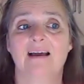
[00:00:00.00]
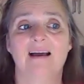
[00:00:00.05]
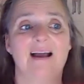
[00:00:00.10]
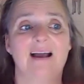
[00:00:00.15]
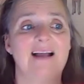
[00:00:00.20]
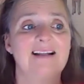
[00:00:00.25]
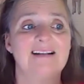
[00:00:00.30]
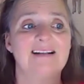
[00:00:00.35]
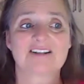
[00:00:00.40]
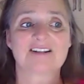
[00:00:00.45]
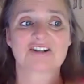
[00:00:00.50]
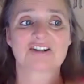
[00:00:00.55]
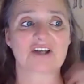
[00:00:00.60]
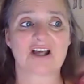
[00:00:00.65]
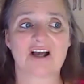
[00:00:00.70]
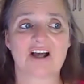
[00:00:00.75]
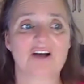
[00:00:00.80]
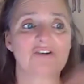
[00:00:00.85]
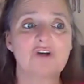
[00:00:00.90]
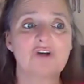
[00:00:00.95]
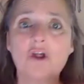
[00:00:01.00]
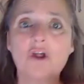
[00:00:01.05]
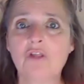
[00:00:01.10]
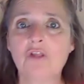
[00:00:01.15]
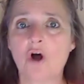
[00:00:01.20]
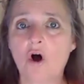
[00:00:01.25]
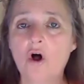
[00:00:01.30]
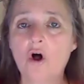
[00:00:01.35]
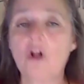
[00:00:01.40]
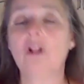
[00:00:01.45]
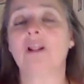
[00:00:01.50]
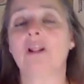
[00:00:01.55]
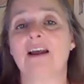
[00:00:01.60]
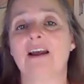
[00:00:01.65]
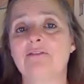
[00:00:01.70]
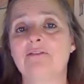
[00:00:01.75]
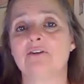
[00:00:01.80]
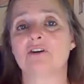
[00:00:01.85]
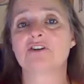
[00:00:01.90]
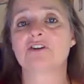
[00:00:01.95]
And on all
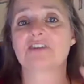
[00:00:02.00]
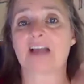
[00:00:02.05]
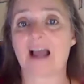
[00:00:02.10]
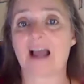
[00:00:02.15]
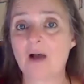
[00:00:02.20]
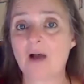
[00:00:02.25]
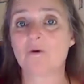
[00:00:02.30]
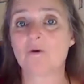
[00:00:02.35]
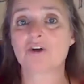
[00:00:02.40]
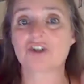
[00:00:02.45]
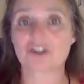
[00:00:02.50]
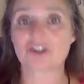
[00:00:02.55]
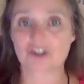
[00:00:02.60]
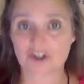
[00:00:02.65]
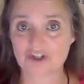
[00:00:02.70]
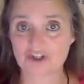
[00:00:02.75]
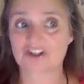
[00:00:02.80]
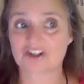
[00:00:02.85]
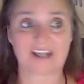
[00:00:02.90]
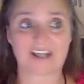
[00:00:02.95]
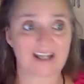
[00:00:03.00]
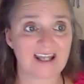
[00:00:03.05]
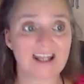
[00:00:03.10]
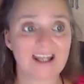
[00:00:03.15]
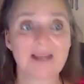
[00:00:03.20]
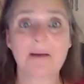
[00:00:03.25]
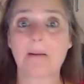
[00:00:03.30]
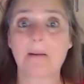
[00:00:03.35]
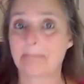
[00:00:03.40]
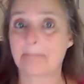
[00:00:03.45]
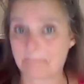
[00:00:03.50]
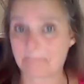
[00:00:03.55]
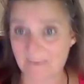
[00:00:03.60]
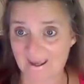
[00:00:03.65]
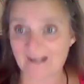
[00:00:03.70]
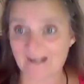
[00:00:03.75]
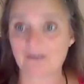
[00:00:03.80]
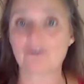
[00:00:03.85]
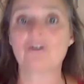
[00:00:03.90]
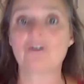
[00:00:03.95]
levels, I was just getting
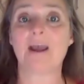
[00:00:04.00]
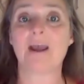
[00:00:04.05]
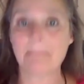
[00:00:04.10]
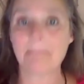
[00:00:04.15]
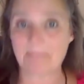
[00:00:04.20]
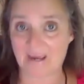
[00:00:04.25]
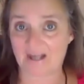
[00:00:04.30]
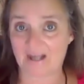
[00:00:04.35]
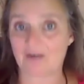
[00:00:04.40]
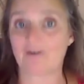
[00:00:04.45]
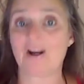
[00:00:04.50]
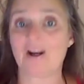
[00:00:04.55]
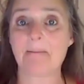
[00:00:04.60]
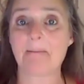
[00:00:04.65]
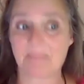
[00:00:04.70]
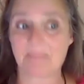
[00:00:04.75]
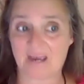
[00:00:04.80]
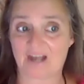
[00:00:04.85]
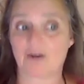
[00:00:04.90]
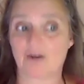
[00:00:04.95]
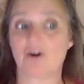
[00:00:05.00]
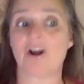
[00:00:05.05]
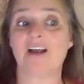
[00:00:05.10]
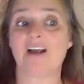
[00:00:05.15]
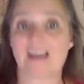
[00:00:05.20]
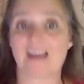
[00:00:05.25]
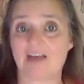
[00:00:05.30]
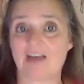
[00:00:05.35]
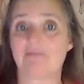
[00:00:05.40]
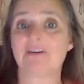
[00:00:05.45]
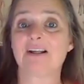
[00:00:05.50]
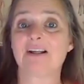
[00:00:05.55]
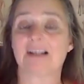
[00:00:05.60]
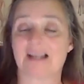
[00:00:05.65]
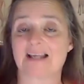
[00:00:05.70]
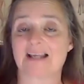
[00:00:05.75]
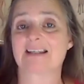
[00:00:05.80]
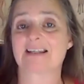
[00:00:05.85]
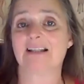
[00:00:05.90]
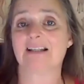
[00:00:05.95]
better and better and better and having
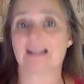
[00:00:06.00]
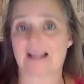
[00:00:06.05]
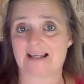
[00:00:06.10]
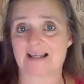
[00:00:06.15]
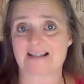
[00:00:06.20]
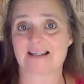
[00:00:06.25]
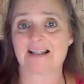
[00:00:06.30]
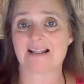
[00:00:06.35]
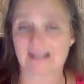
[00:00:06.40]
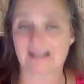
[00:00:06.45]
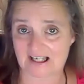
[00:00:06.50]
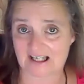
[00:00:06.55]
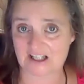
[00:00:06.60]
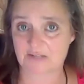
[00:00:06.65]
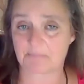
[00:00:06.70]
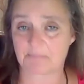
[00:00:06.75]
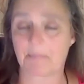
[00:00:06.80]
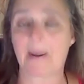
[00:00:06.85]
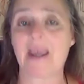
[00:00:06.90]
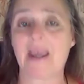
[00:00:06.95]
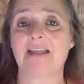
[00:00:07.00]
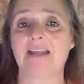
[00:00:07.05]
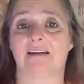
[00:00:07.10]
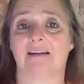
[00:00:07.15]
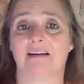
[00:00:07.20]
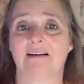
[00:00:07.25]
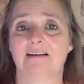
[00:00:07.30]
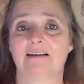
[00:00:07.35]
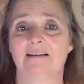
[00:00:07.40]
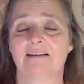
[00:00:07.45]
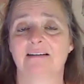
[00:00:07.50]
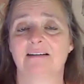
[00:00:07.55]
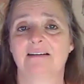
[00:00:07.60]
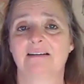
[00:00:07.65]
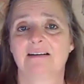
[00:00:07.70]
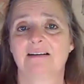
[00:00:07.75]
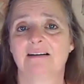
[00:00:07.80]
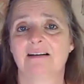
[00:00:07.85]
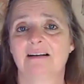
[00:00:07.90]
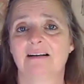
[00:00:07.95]
less and less and less pain.
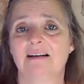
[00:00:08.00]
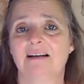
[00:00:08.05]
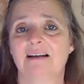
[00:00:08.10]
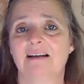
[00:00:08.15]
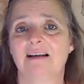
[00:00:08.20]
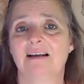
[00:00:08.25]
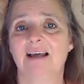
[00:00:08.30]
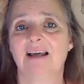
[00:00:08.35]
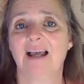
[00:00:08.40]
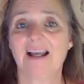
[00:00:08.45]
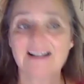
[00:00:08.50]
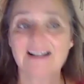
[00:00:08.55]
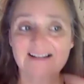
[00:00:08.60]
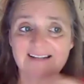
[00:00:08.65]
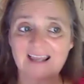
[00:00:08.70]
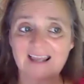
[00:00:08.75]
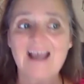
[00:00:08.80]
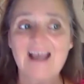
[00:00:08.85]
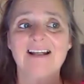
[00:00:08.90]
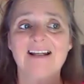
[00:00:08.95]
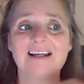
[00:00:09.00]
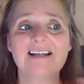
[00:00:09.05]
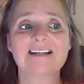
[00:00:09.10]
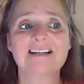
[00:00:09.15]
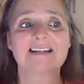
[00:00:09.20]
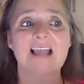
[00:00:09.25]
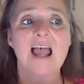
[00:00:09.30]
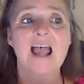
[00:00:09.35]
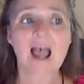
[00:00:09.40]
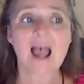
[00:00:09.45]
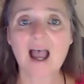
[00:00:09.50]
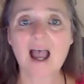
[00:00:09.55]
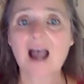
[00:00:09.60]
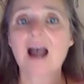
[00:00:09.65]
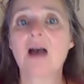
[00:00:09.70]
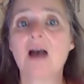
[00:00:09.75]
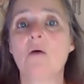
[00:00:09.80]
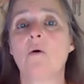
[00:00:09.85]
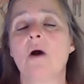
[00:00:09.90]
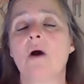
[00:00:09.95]
And that is
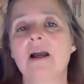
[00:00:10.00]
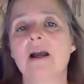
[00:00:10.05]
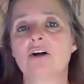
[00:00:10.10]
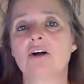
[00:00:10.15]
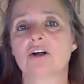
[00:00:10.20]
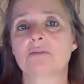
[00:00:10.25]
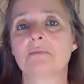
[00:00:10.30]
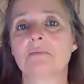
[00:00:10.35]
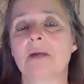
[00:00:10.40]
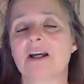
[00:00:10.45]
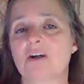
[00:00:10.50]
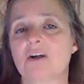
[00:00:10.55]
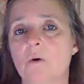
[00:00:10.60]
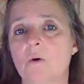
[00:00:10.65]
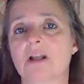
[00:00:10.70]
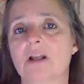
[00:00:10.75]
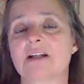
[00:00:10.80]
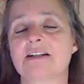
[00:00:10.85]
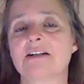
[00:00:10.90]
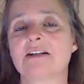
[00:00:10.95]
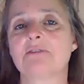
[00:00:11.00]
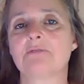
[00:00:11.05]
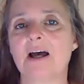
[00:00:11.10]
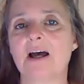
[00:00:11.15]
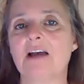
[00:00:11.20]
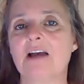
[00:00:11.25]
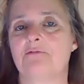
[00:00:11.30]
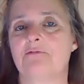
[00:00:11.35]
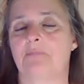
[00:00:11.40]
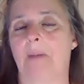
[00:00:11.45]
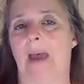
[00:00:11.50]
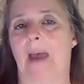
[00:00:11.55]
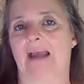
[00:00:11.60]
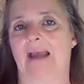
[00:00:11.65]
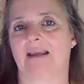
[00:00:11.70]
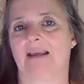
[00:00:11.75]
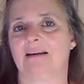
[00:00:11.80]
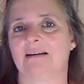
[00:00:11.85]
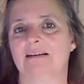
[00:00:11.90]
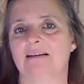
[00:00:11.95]
how I got my quality of life back.